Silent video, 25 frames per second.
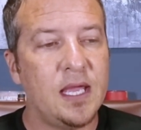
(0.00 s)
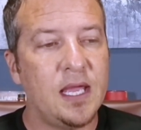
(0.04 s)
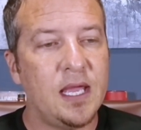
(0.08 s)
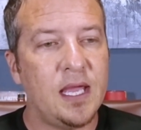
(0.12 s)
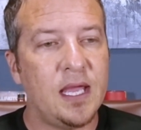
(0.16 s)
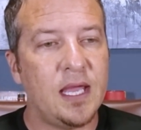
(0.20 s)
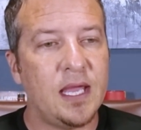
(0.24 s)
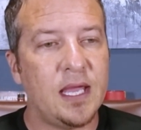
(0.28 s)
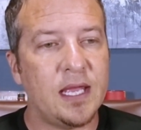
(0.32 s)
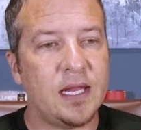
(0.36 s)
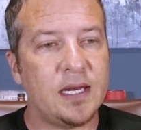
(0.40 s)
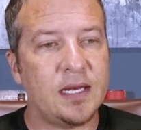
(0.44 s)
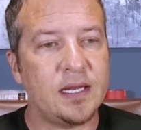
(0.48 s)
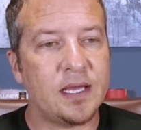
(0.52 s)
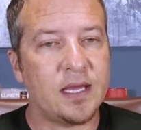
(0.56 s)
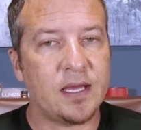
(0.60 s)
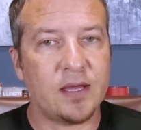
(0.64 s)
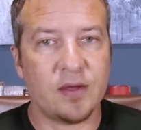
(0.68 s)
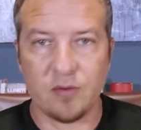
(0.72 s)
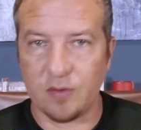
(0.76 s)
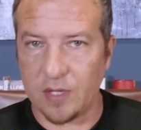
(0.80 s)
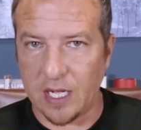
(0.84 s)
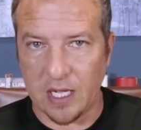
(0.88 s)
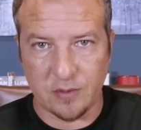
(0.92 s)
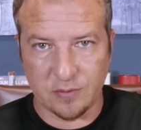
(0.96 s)
and uh,
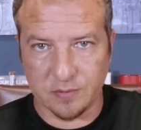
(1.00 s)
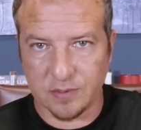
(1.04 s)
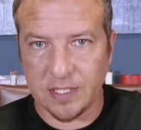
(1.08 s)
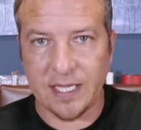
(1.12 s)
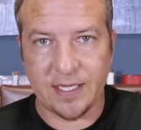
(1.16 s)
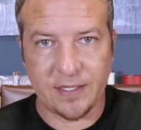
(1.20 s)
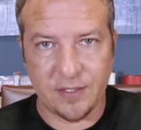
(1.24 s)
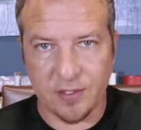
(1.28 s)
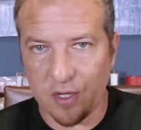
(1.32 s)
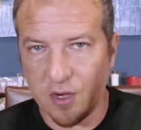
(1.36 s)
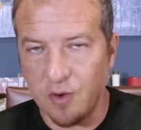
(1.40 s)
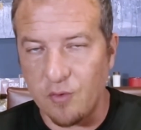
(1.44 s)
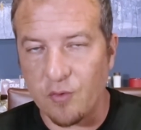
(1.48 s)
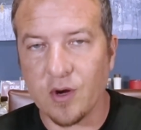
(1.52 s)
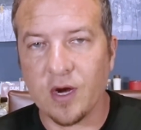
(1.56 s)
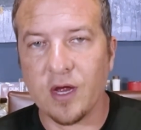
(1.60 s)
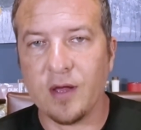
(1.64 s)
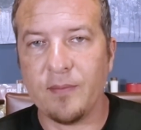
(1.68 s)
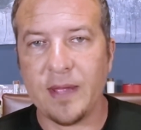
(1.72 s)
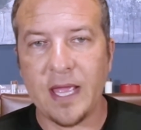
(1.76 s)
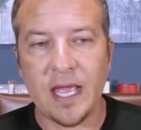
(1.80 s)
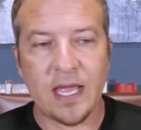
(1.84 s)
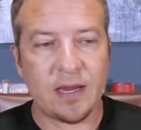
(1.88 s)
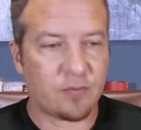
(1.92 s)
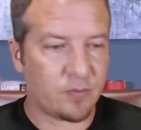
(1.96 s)
I'll let you know where I'm
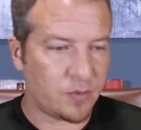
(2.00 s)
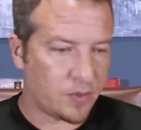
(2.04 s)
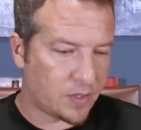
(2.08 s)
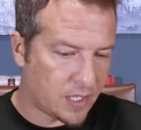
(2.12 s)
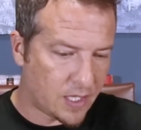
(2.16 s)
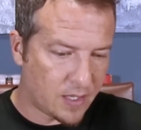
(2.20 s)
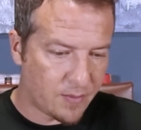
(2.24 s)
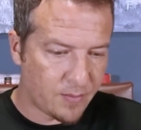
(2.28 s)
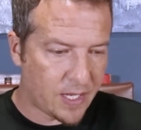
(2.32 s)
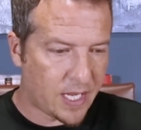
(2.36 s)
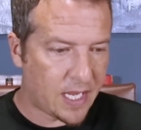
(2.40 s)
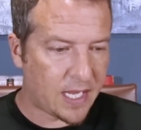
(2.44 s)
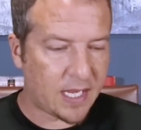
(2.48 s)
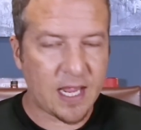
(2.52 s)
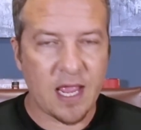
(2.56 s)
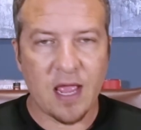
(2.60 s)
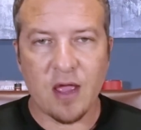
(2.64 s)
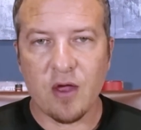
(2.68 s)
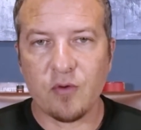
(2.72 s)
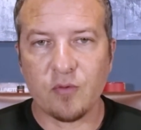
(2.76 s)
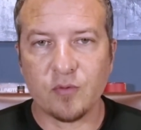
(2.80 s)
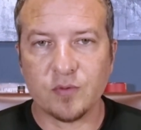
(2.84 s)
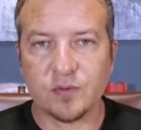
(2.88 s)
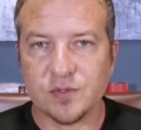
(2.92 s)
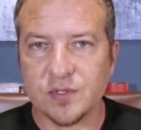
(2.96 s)
at. We'll come hang
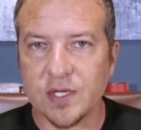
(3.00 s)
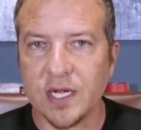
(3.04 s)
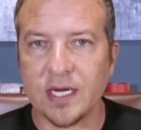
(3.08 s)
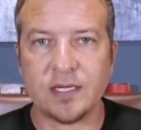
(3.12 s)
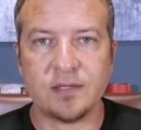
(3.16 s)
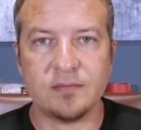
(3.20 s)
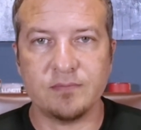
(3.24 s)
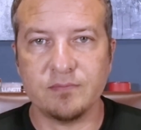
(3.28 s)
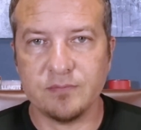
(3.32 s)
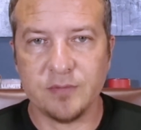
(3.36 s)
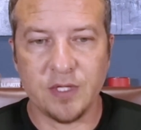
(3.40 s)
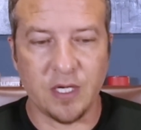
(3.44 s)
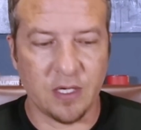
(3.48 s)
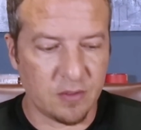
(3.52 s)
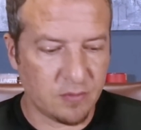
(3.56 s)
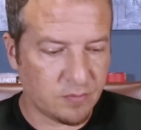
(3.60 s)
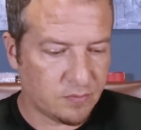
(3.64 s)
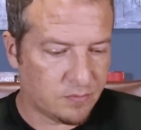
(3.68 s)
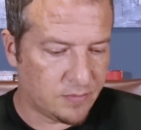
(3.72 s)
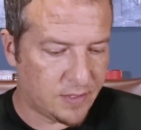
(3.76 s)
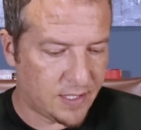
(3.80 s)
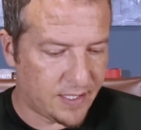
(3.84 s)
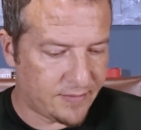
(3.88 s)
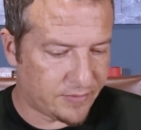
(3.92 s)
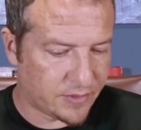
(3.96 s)
out. We'll try to you know
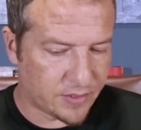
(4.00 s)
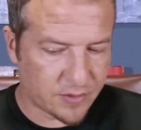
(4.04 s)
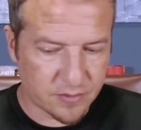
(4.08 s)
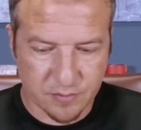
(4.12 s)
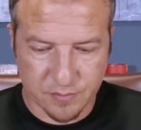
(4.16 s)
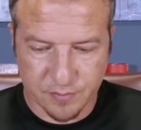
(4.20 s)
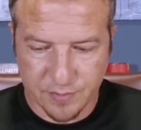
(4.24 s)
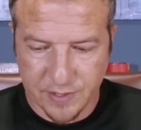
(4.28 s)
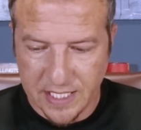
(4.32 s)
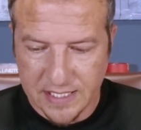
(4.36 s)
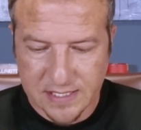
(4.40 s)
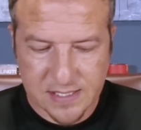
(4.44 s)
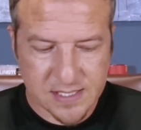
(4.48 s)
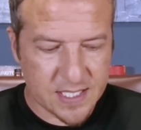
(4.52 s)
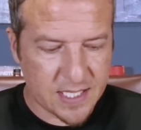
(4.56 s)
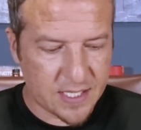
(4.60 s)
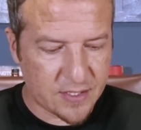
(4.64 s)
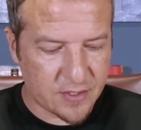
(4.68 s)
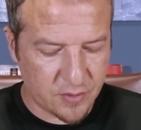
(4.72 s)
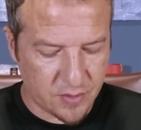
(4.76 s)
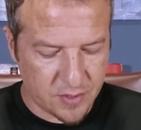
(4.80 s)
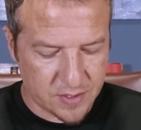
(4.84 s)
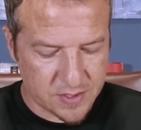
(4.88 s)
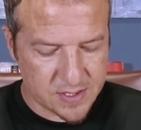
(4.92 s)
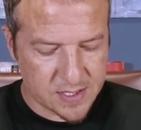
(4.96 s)
have a little get
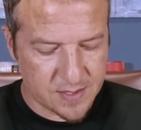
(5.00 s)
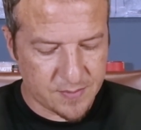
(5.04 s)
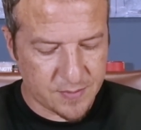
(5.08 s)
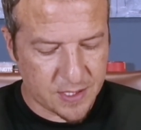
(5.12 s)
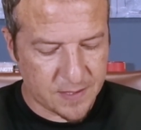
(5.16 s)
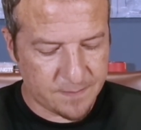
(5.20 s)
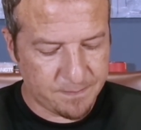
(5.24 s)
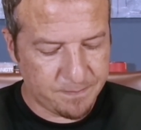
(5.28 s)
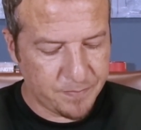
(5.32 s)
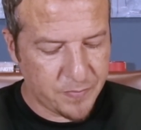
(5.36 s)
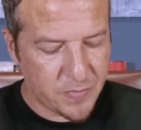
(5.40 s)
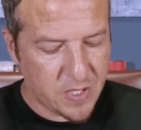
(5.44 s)
together or something.